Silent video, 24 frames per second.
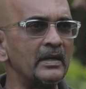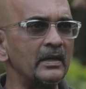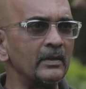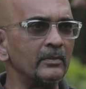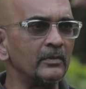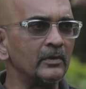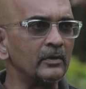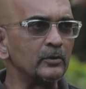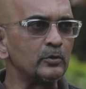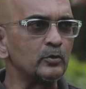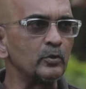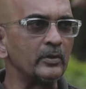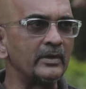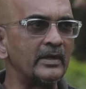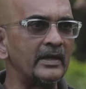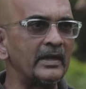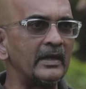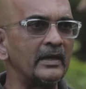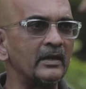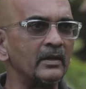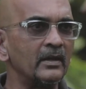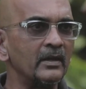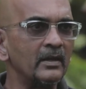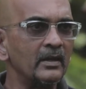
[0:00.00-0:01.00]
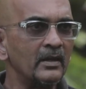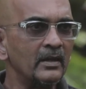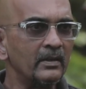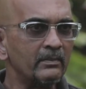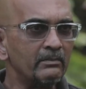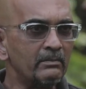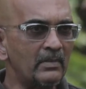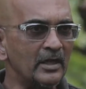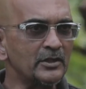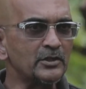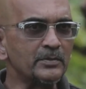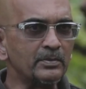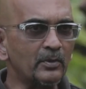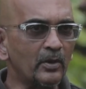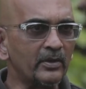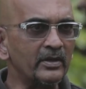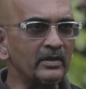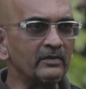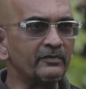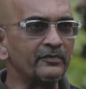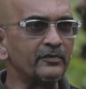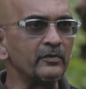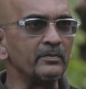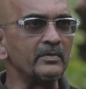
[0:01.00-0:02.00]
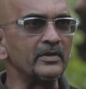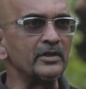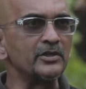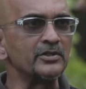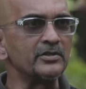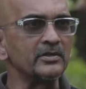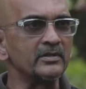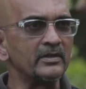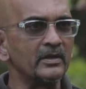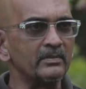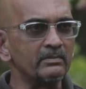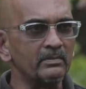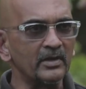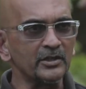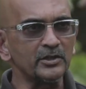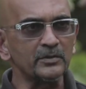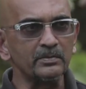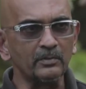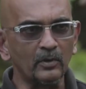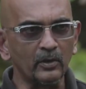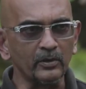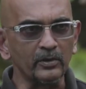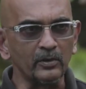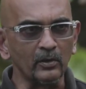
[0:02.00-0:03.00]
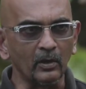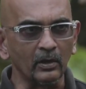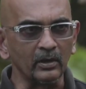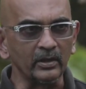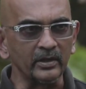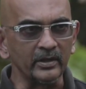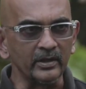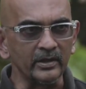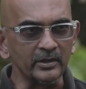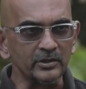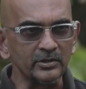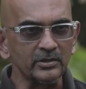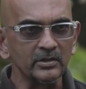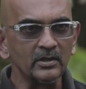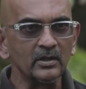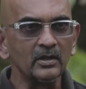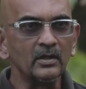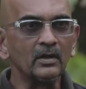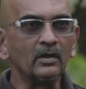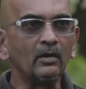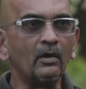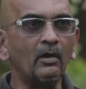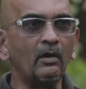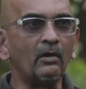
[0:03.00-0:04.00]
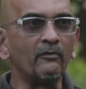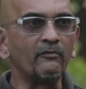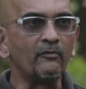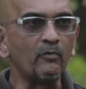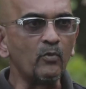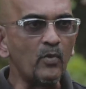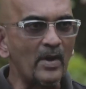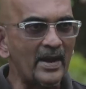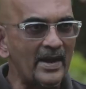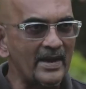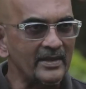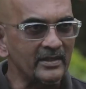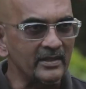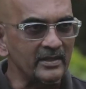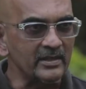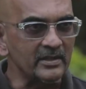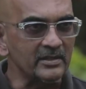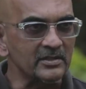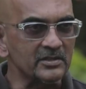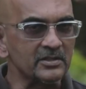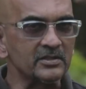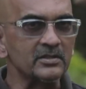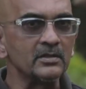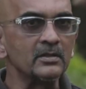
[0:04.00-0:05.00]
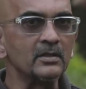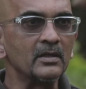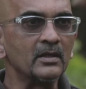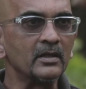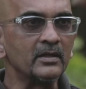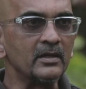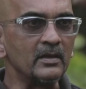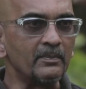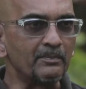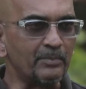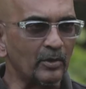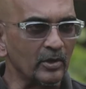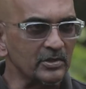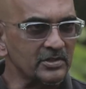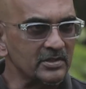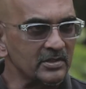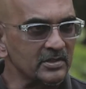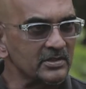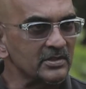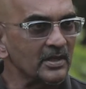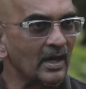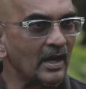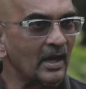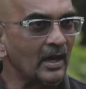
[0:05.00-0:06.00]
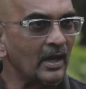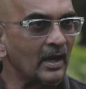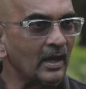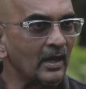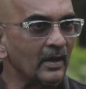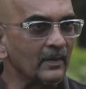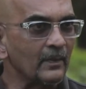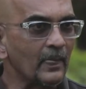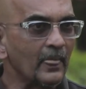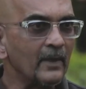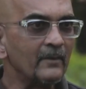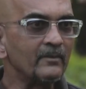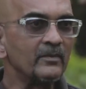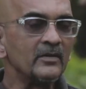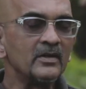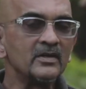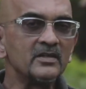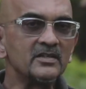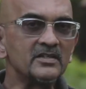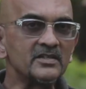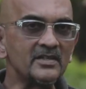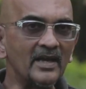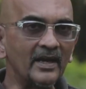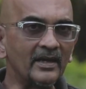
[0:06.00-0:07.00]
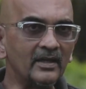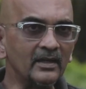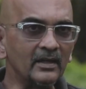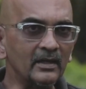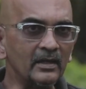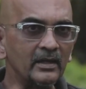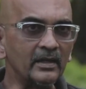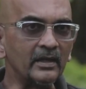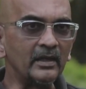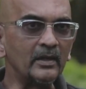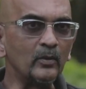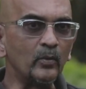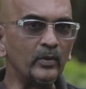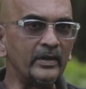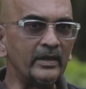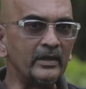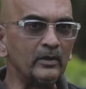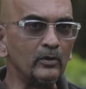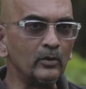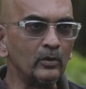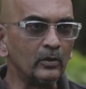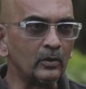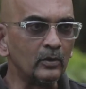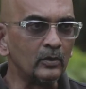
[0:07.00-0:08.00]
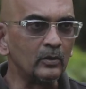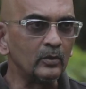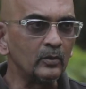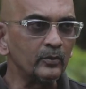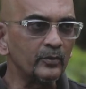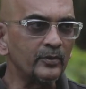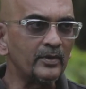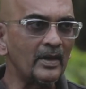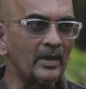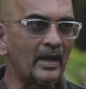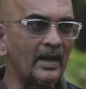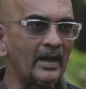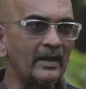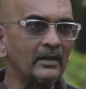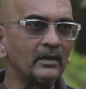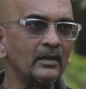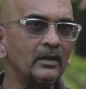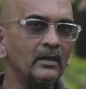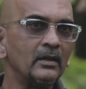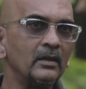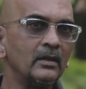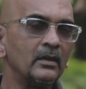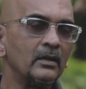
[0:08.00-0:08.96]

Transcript: be able to gain much more information and much more knowledge of where these deposits are. Secondly, we know that